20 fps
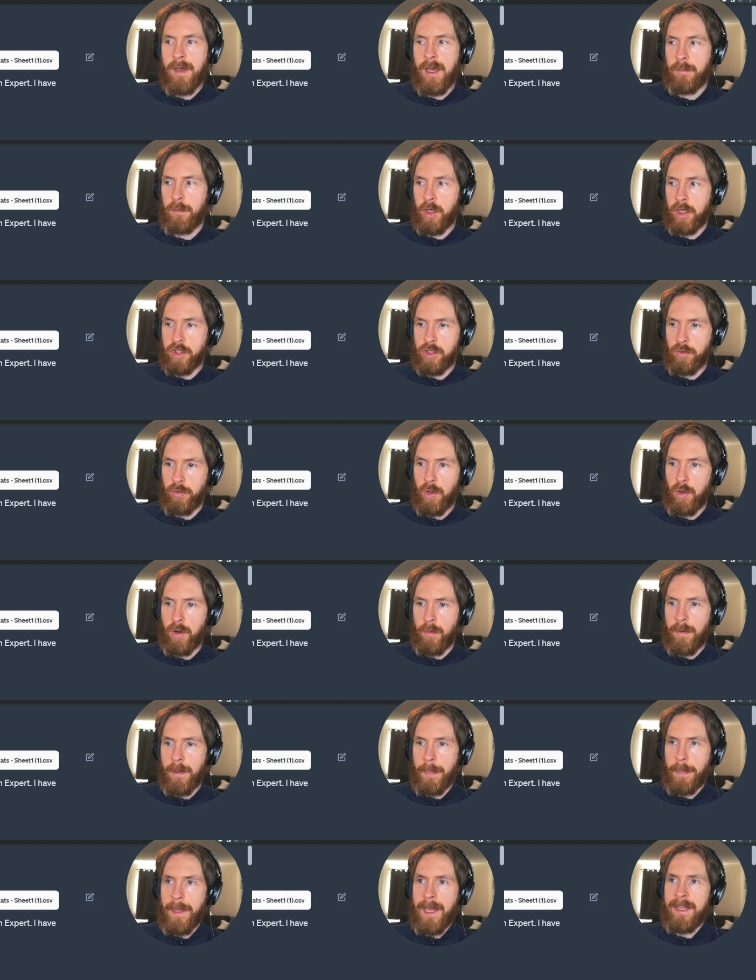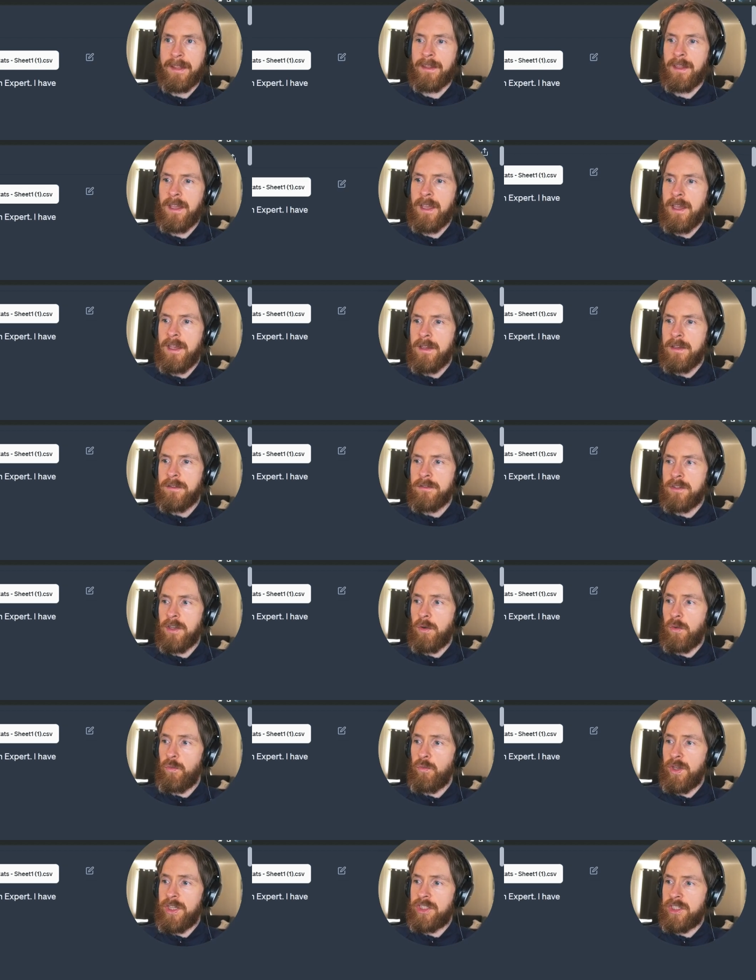I'm going to show you all about that.
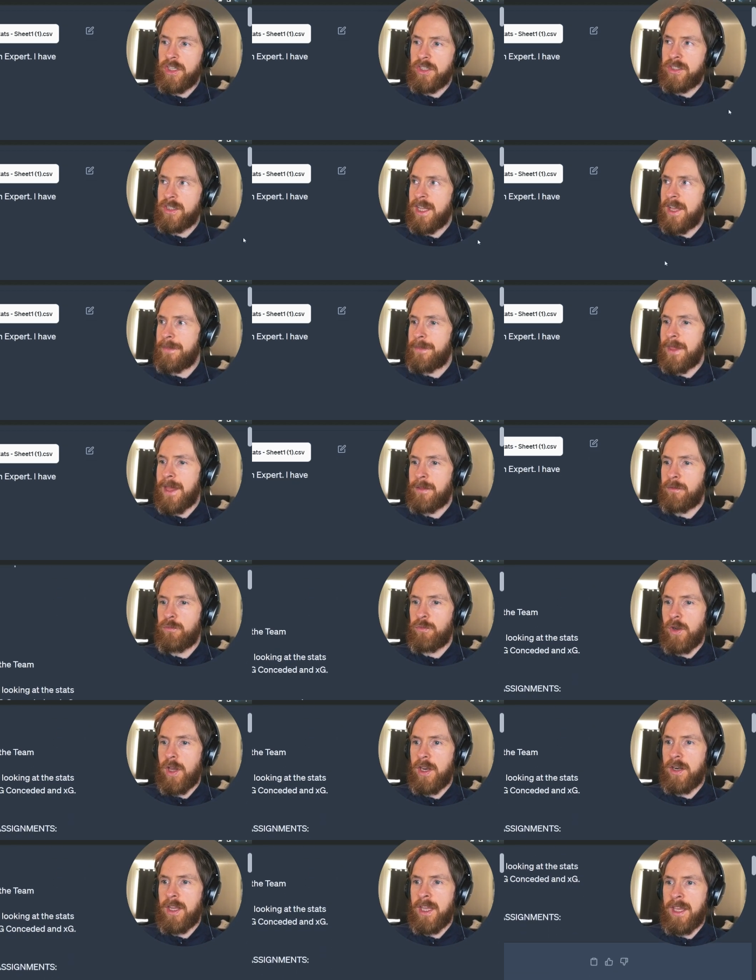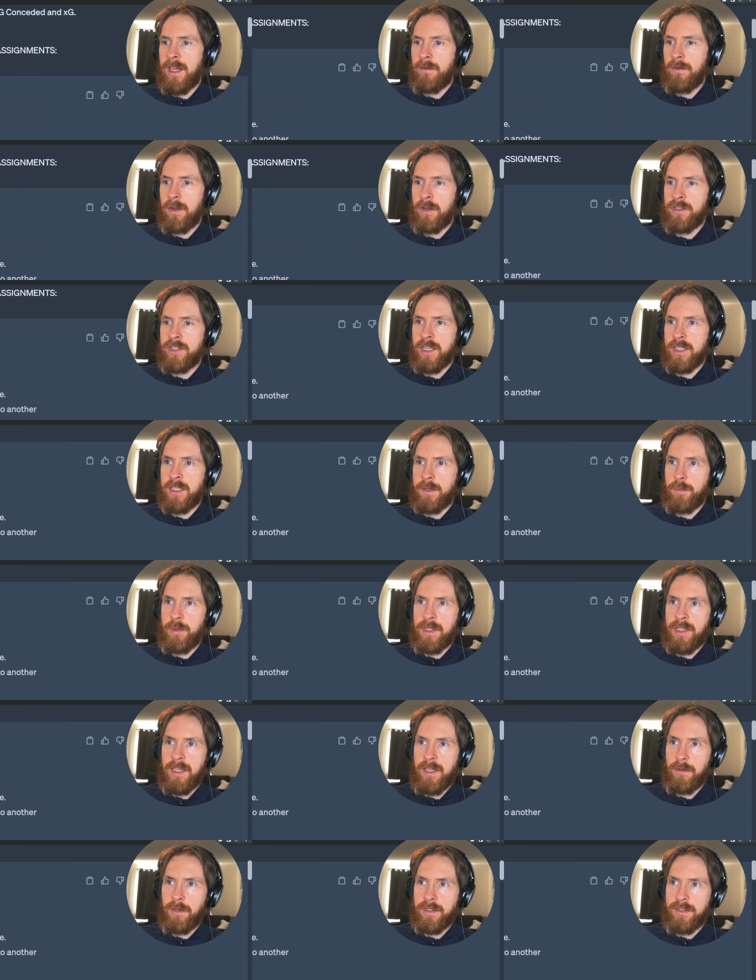So we just let that run here on
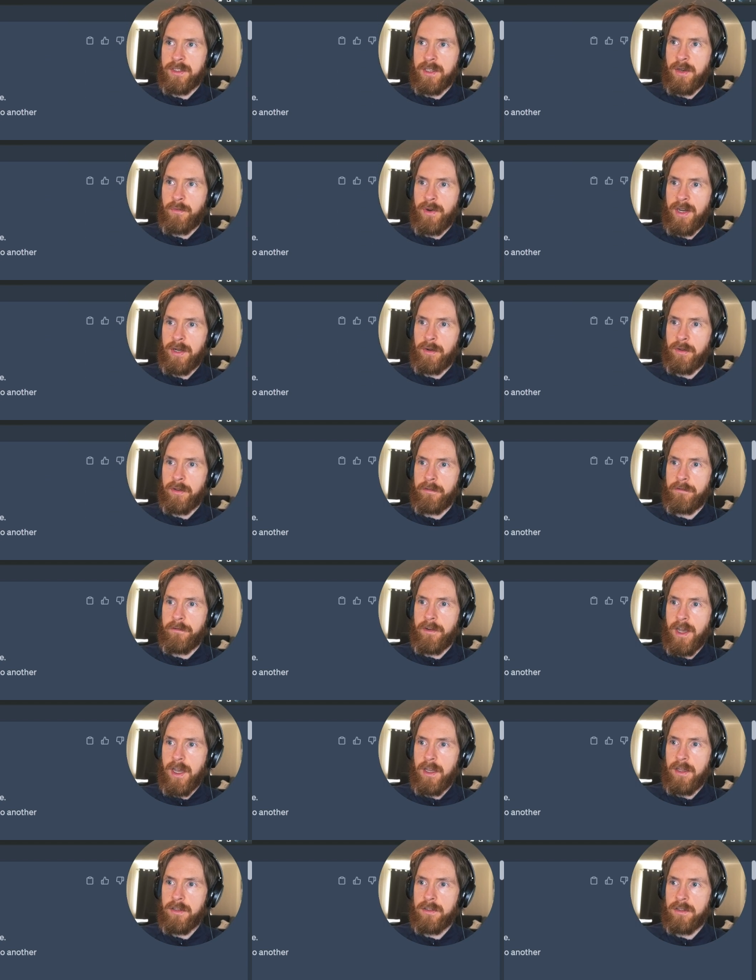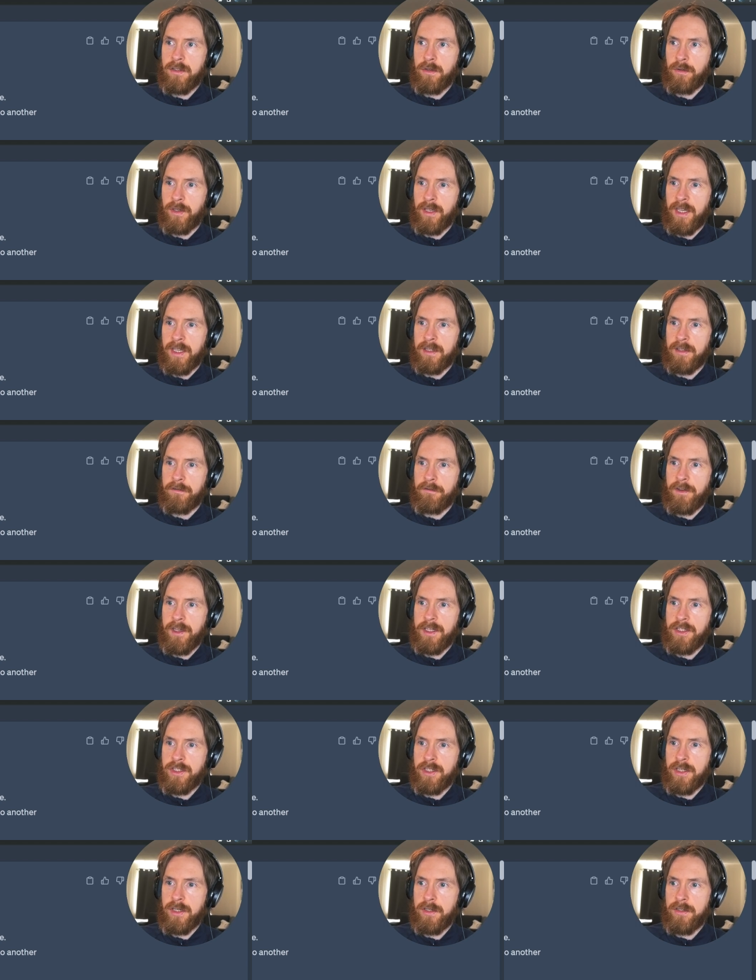ChatGPT. You can say read all the files, looking at the
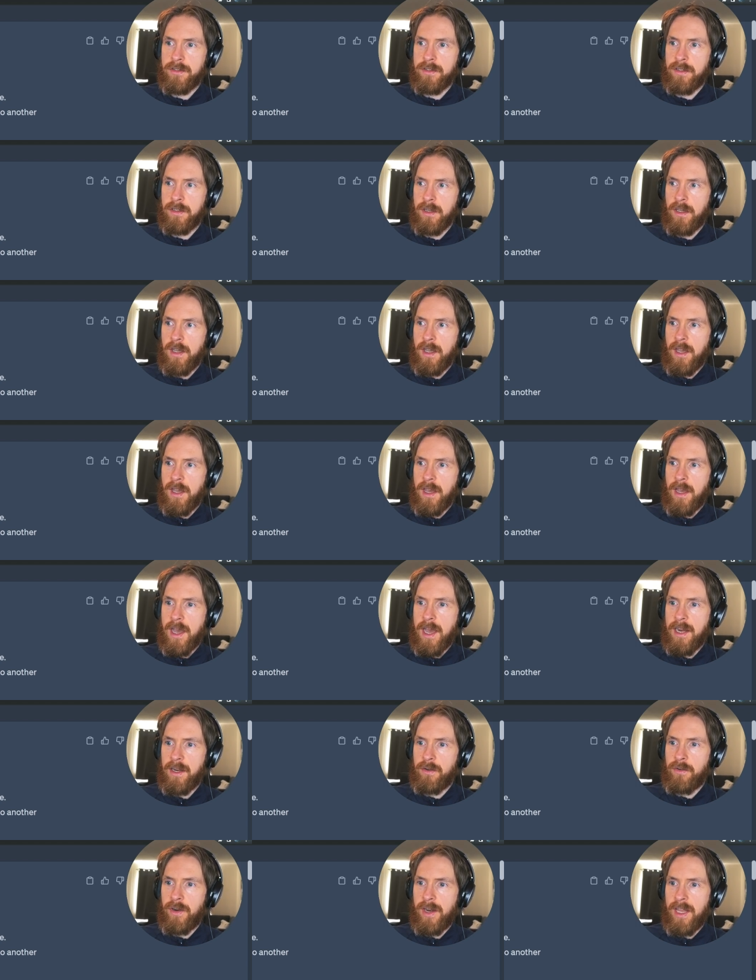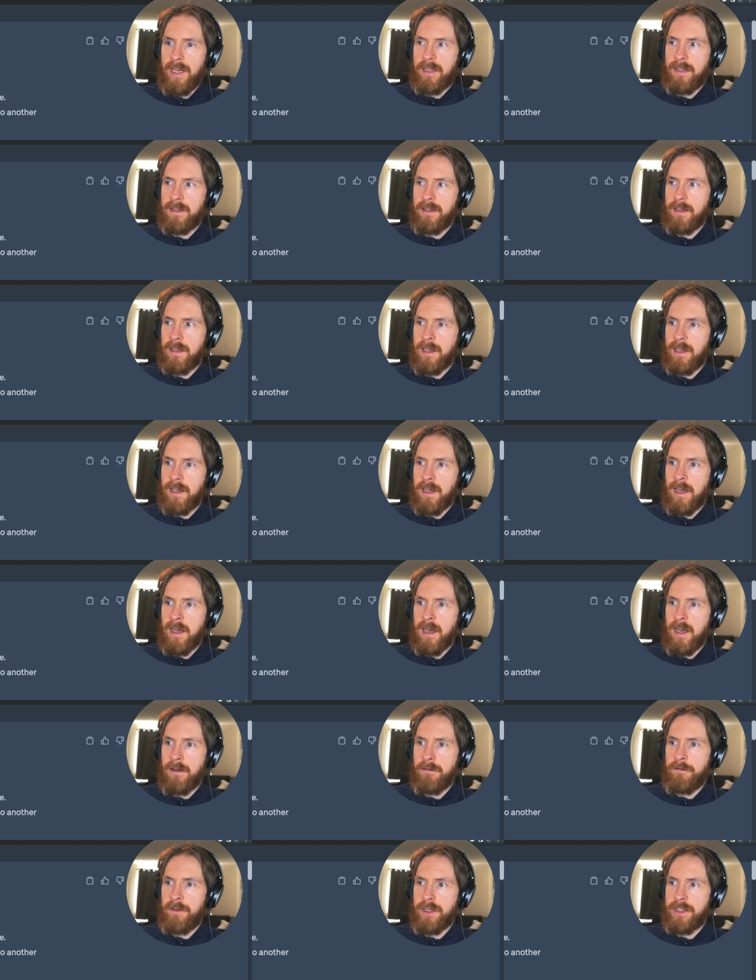fixtures, and create the
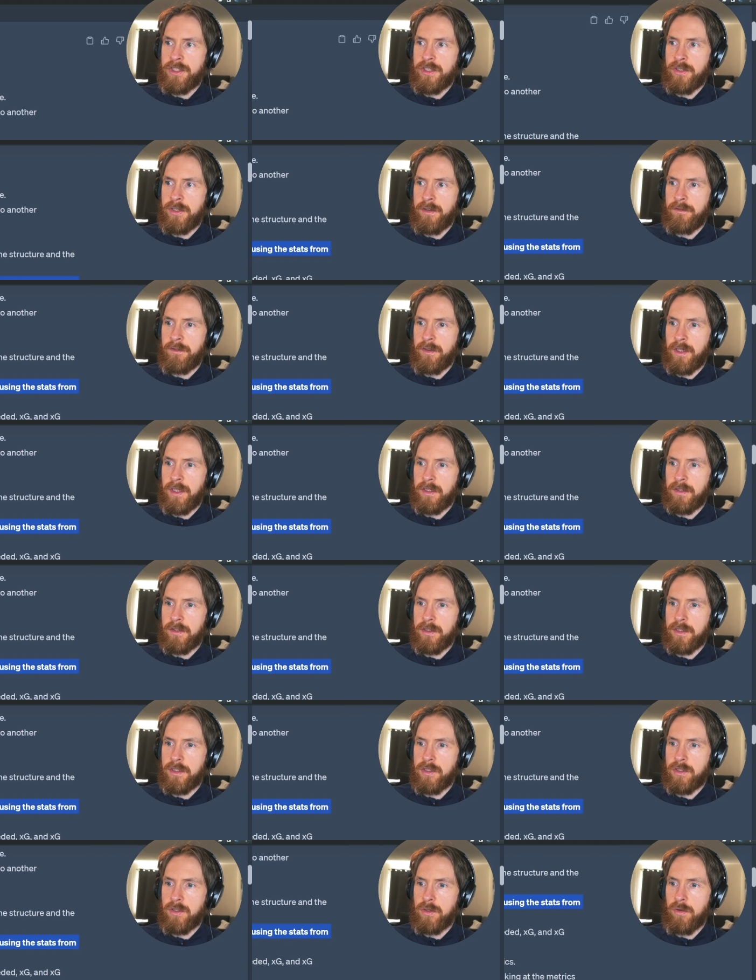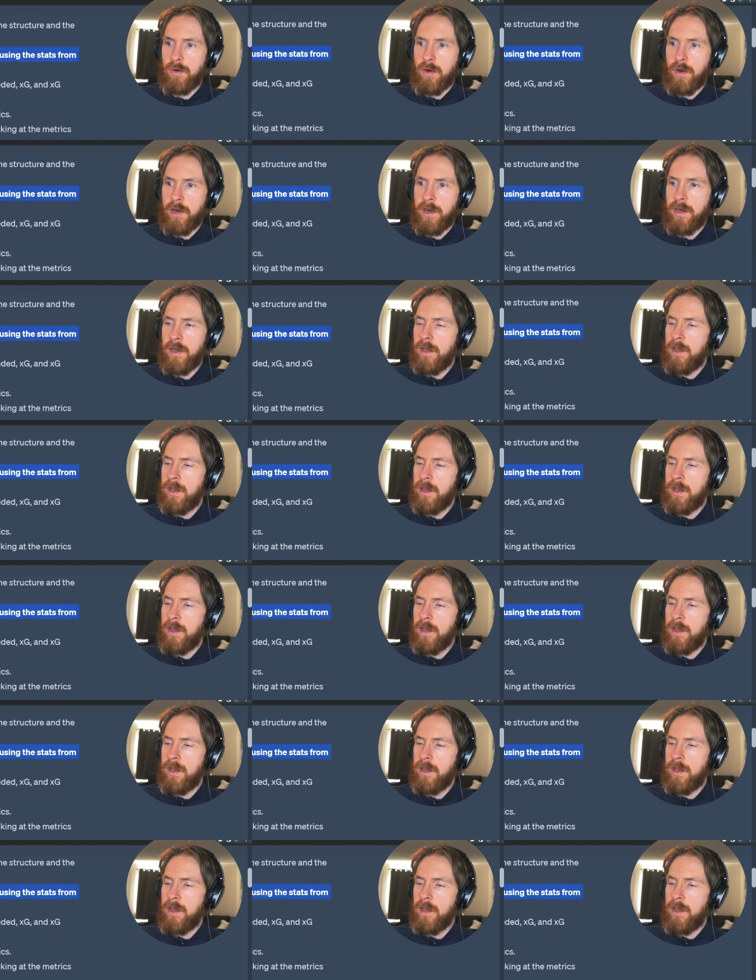fixture difficulty score.